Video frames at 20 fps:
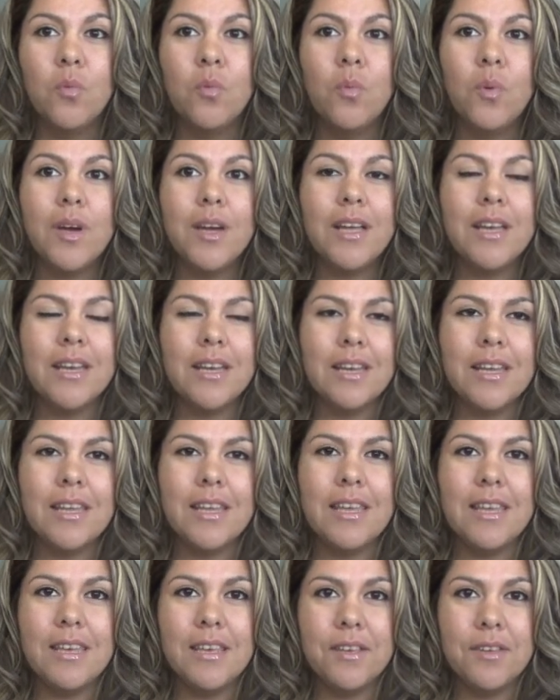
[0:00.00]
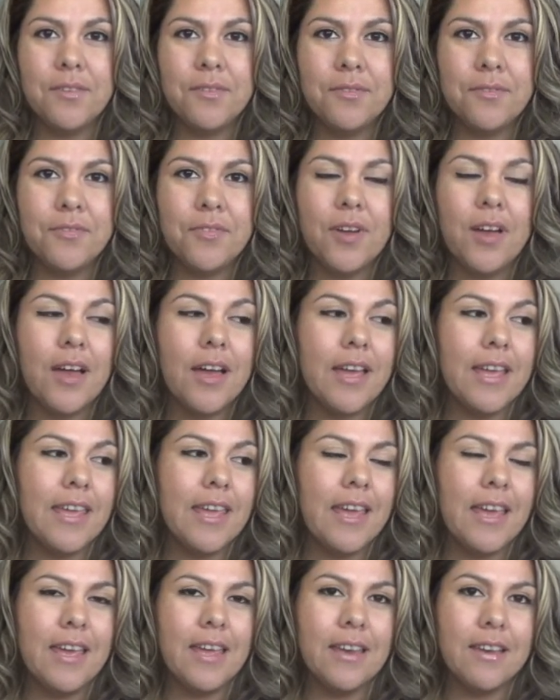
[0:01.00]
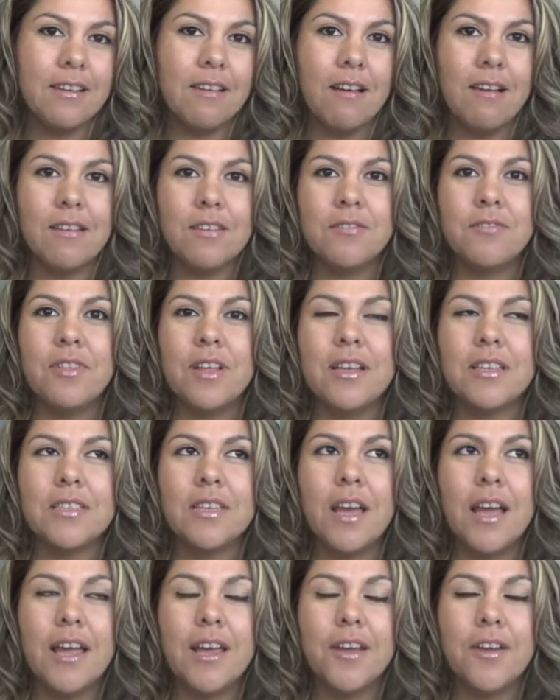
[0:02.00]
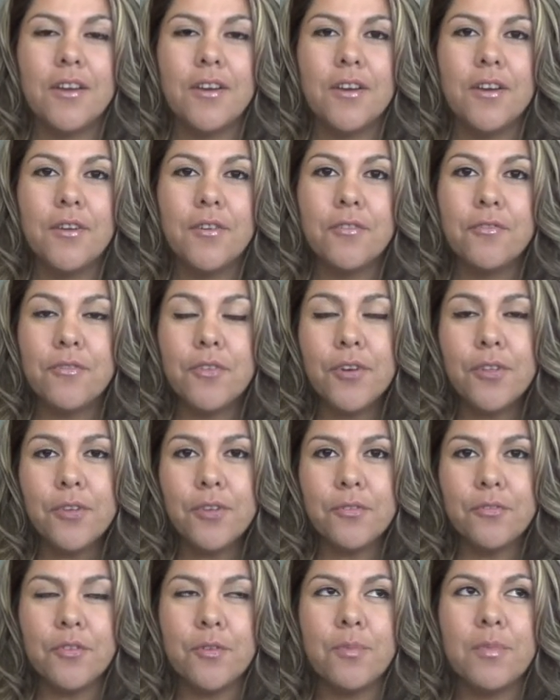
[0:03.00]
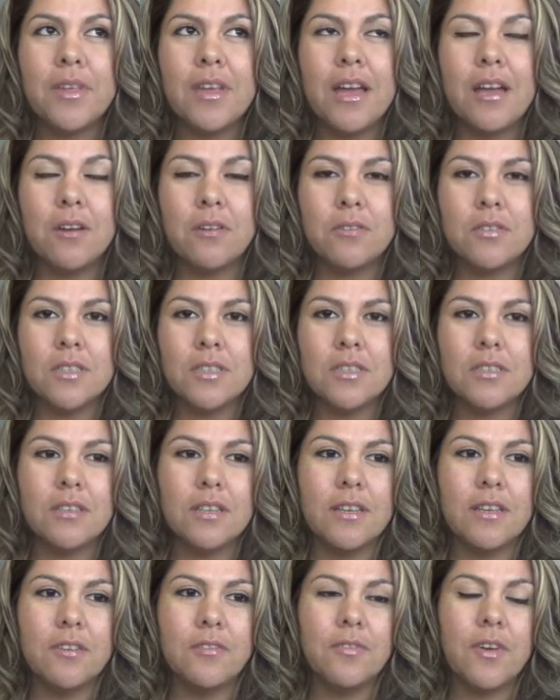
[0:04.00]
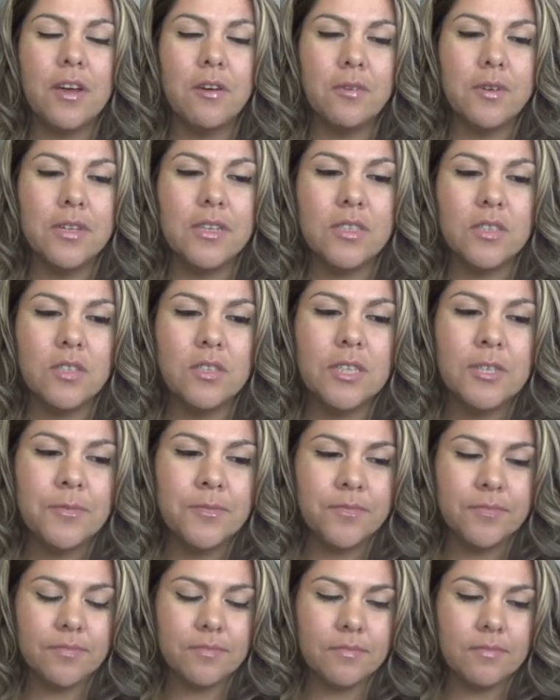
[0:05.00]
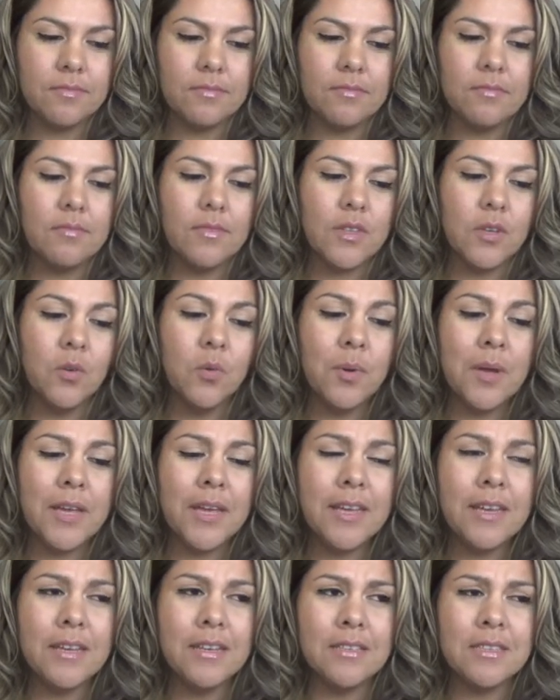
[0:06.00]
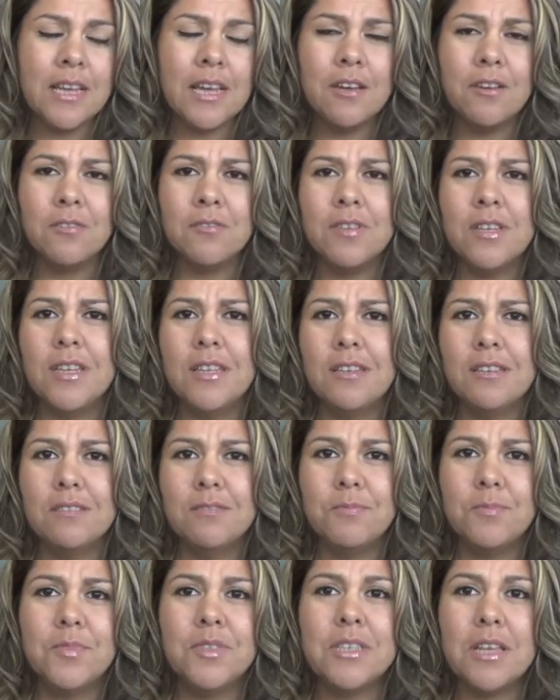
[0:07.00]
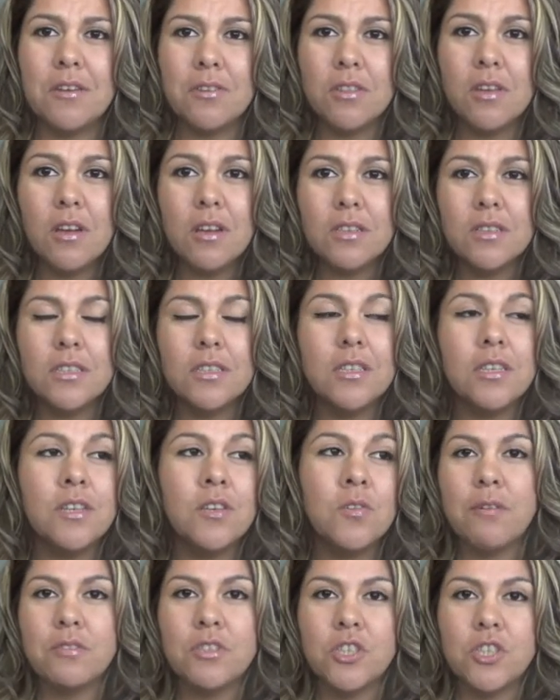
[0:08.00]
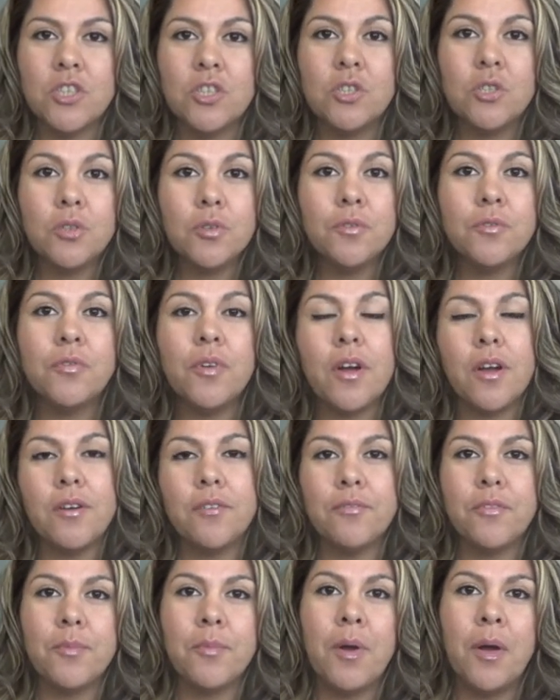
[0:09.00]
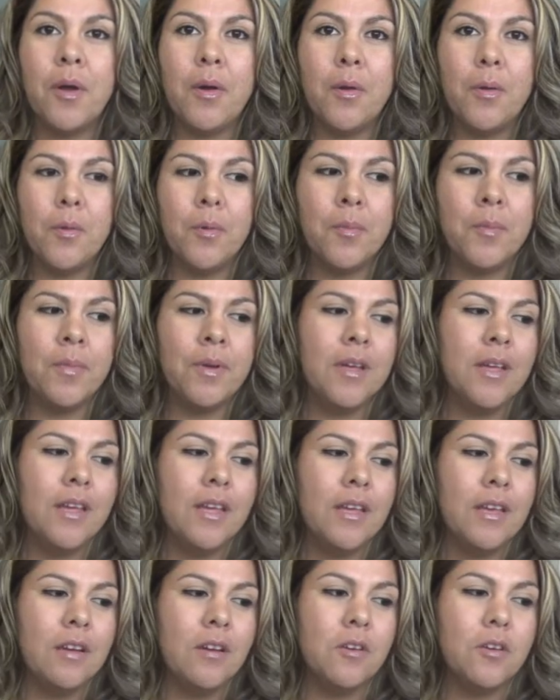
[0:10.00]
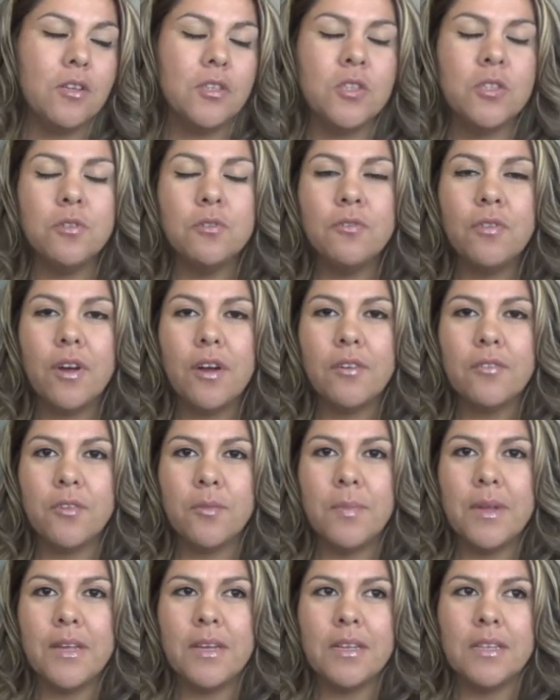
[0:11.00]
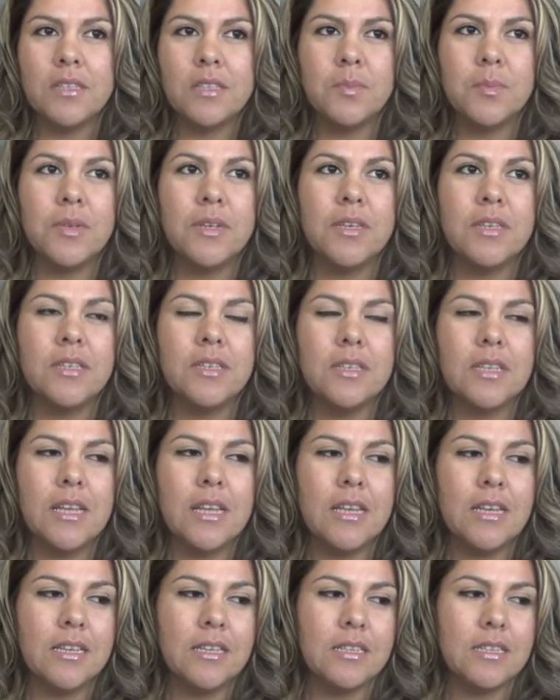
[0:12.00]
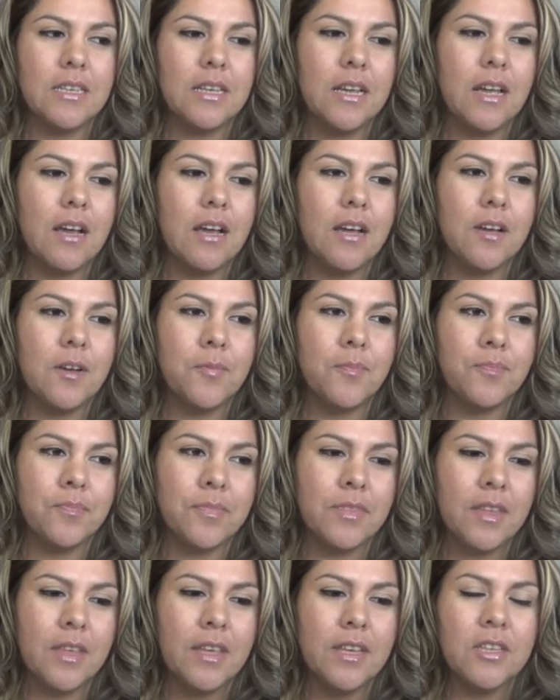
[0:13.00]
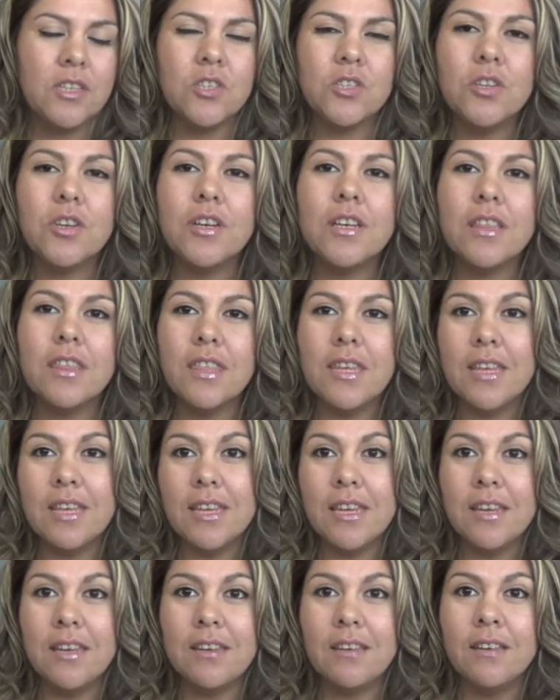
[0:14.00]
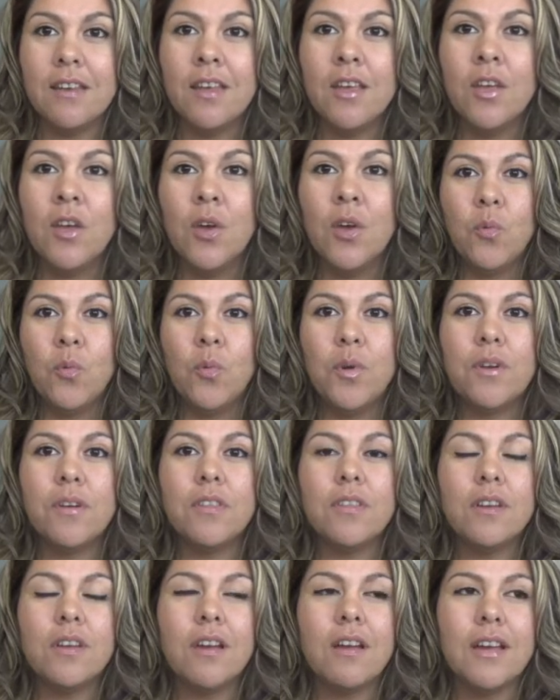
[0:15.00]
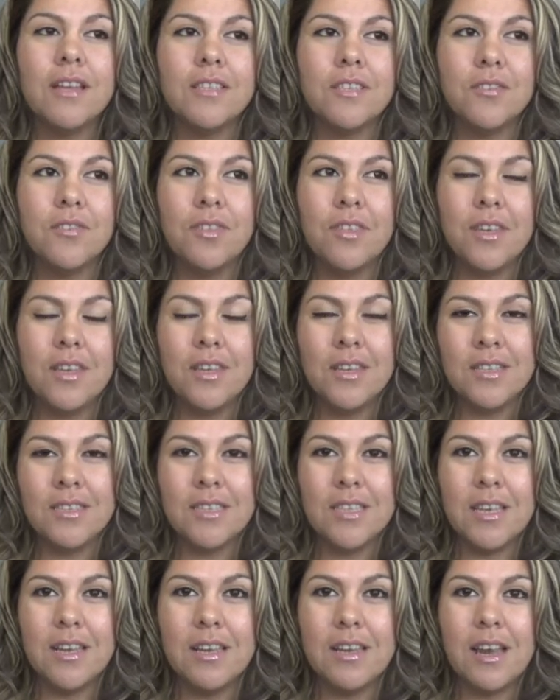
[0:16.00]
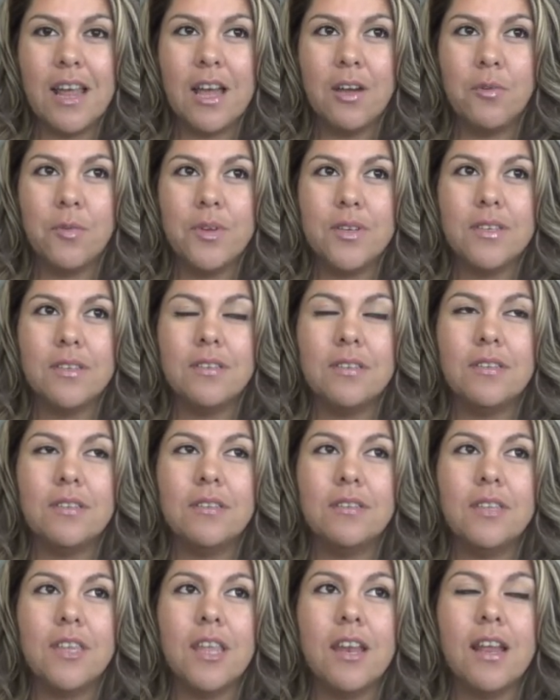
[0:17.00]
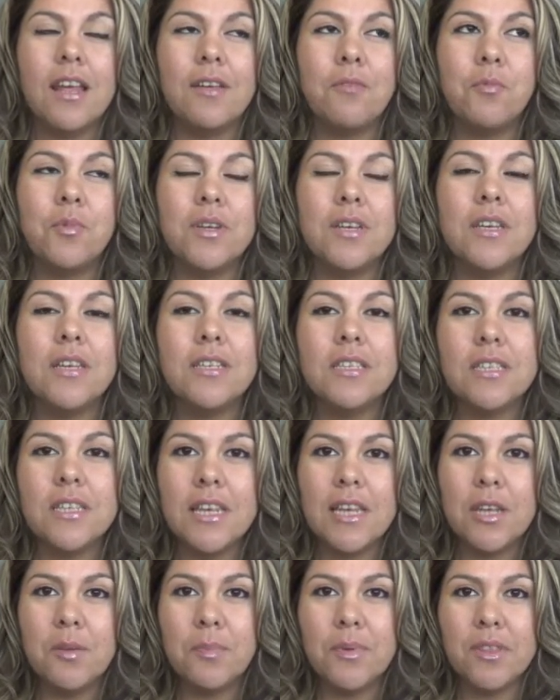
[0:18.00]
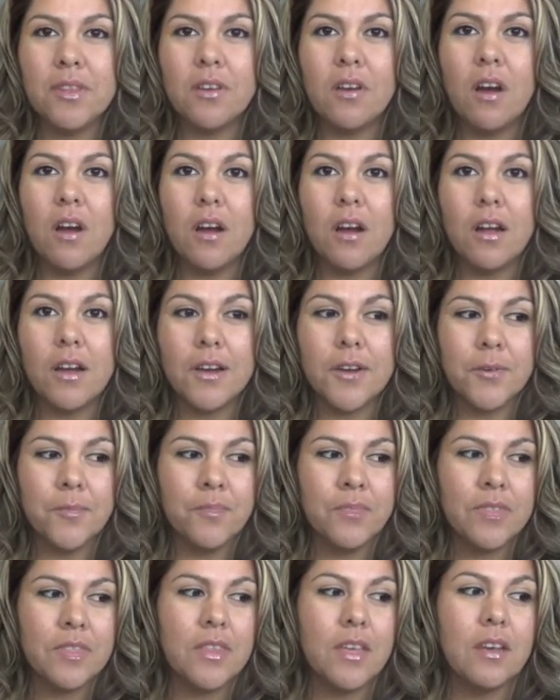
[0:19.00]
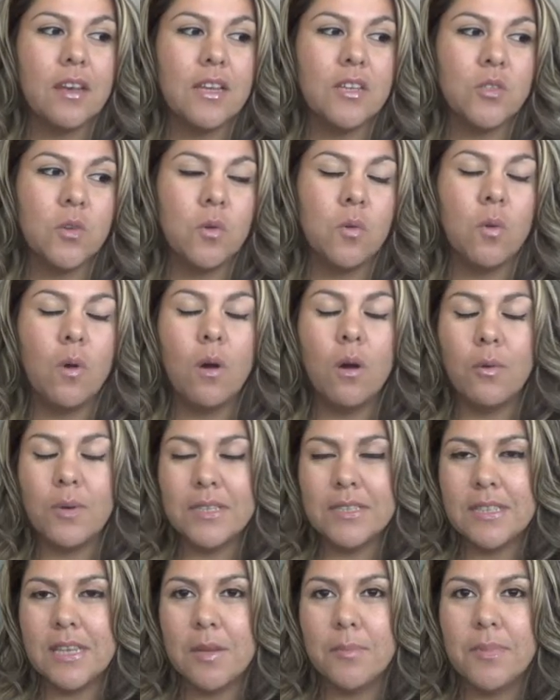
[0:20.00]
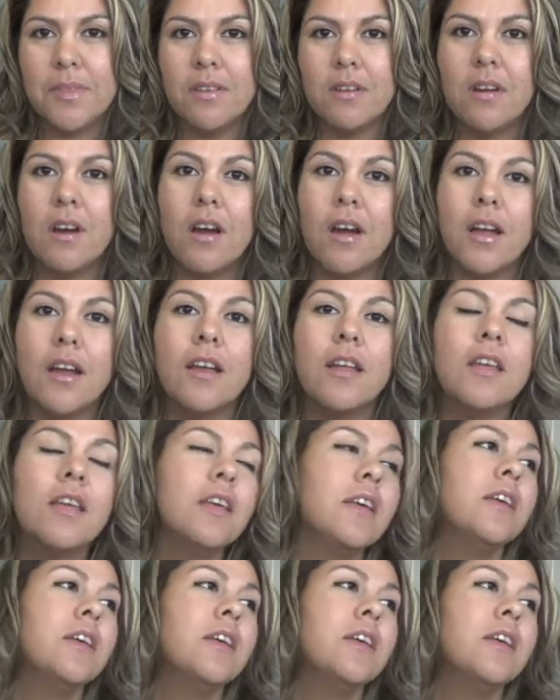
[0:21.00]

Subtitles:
what if I had gotten a flat tire further from the house? Like if I was way down in South Austin, I was just too far from home or too far from my husband, and started thinking, what are the kinds of things that I would need to keep in the car that I don't always keep in the car.